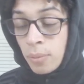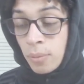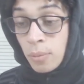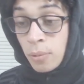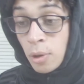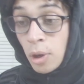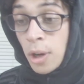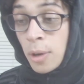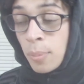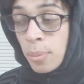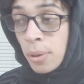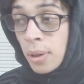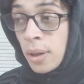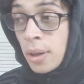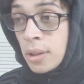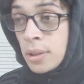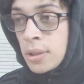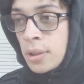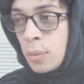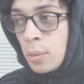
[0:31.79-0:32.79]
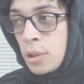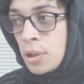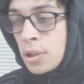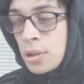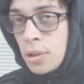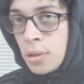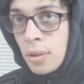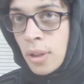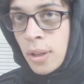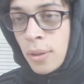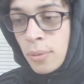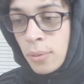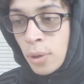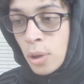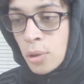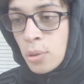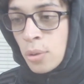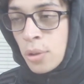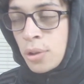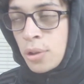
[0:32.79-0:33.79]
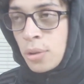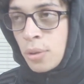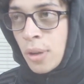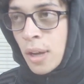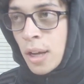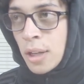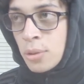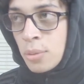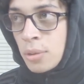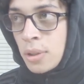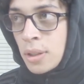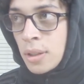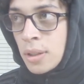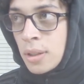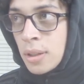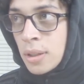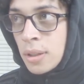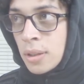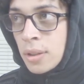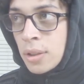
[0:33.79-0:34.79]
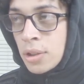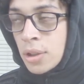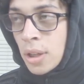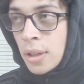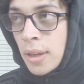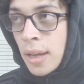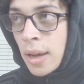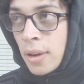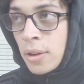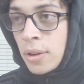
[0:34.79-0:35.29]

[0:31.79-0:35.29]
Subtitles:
great players, and we just knew that those were the two guys we needed to shut down.